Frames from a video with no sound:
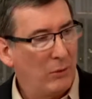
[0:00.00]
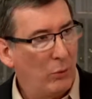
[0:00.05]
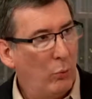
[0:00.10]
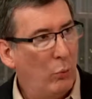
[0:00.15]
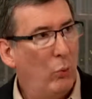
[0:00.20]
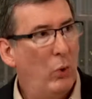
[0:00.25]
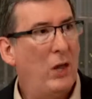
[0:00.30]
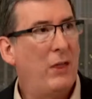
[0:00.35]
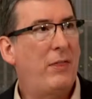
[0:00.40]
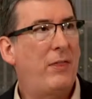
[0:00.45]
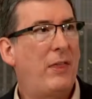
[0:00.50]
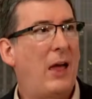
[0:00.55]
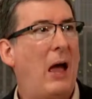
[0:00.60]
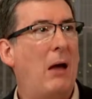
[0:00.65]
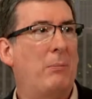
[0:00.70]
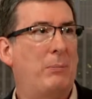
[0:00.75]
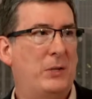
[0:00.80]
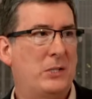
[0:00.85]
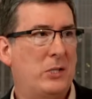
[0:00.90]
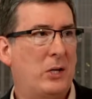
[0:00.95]
with
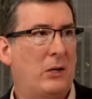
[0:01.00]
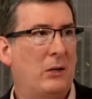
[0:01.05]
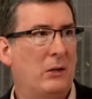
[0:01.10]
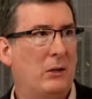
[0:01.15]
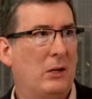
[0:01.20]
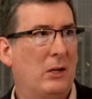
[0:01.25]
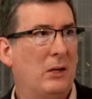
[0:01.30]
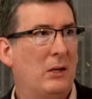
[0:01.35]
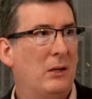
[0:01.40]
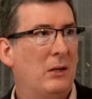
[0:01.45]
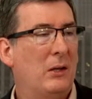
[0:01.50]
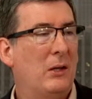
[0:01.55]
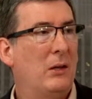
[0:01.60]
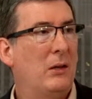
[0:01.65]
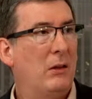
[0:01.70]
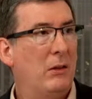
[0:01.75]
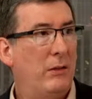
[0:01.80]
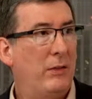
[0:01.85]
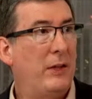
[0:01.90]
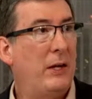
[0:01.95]
that particular
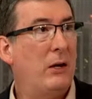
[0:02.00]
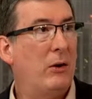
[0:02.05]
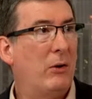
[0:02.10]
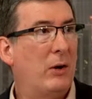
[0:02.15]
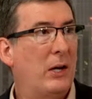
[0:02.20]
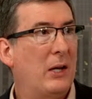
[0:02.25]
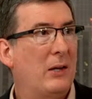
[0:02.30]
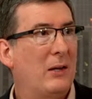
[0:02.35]
theory.